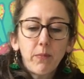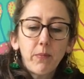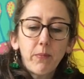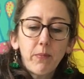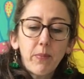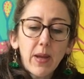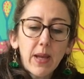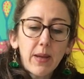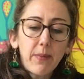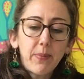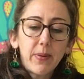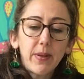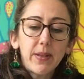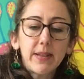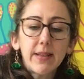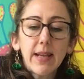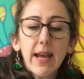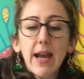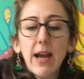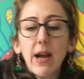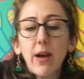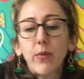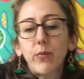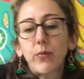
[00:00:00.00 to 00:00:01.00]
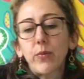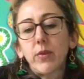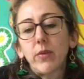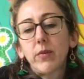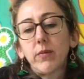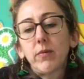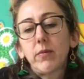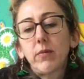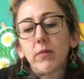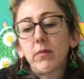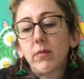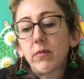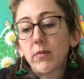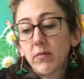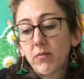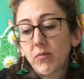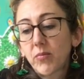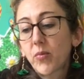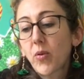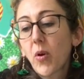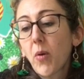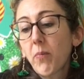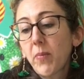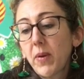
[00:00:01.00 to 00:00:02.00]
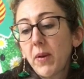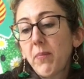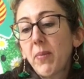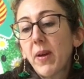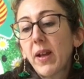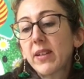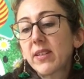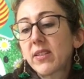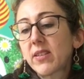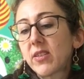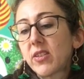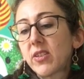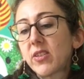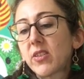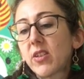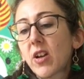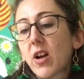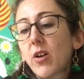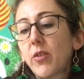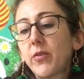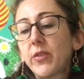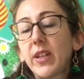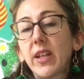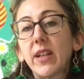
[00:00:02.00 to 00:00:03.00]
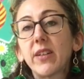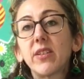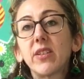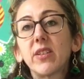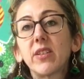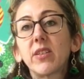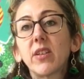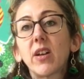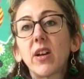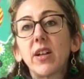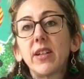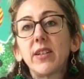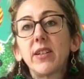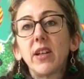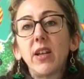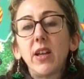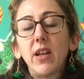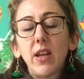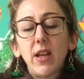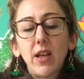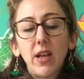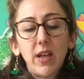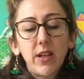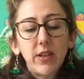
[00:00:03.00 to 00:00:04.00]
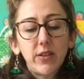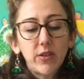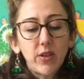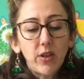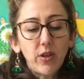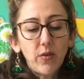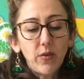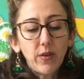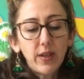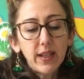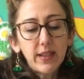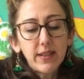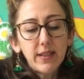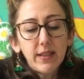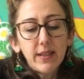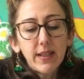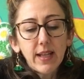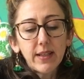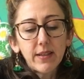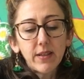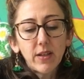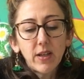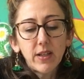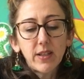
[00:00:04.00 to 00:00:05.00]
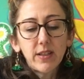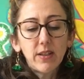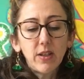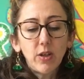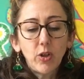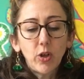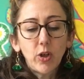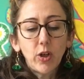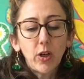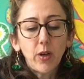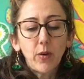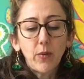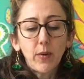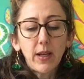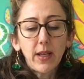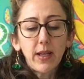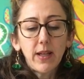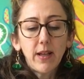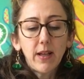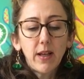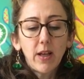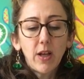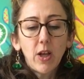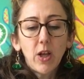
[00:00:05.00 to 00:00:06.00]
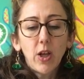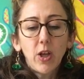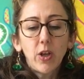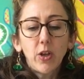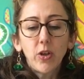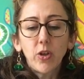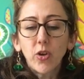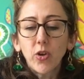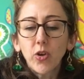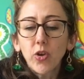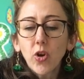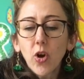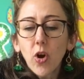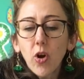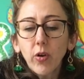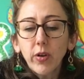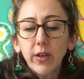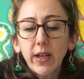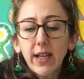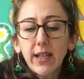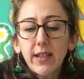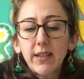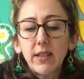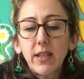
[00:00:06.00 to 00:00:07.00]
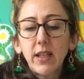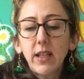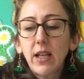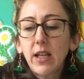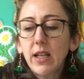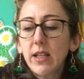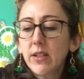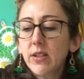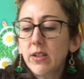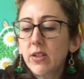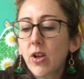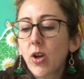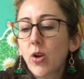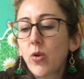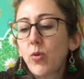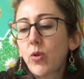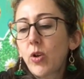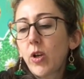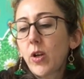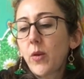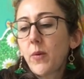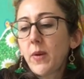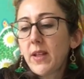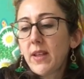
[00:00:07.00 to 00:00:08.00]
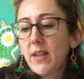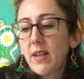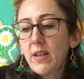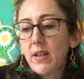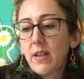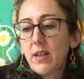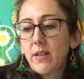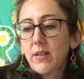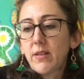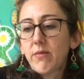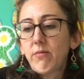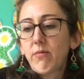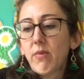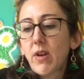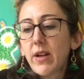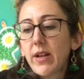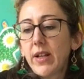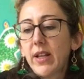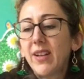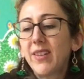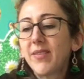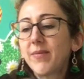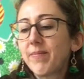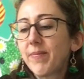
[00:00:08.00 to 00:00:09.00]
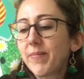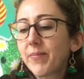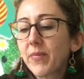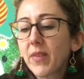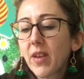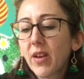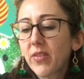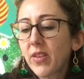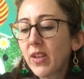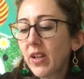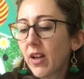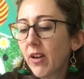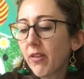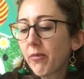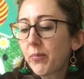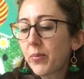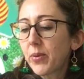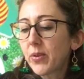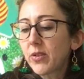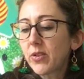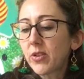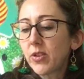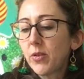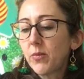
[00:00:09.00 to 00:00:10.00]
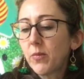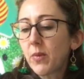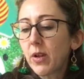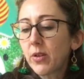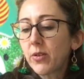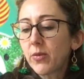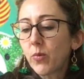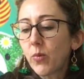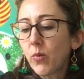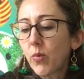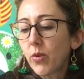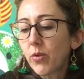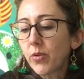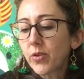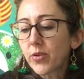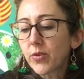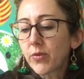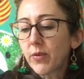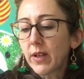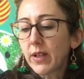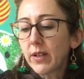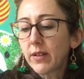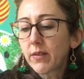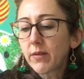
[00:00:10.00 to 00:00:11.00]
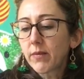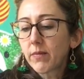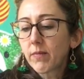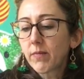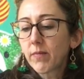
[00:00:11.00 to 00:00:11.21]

paper down. Probably best to start on the underside. So you're getting that nice and gluey. You're not getting it so gluey that it's running. I think I've put too much water in.